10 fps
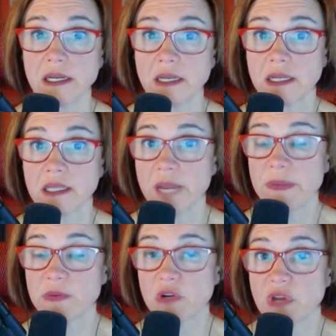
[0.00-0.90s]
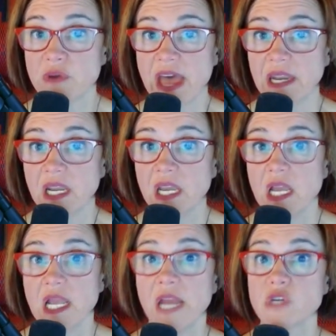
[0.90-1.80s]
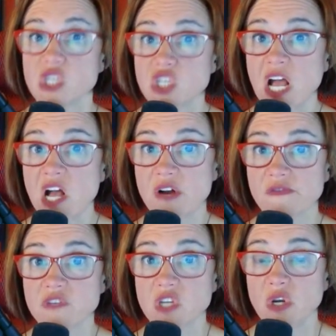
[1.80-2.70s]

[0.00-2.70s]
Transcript: lot of people don't know that. Mm-hmm. It was shelved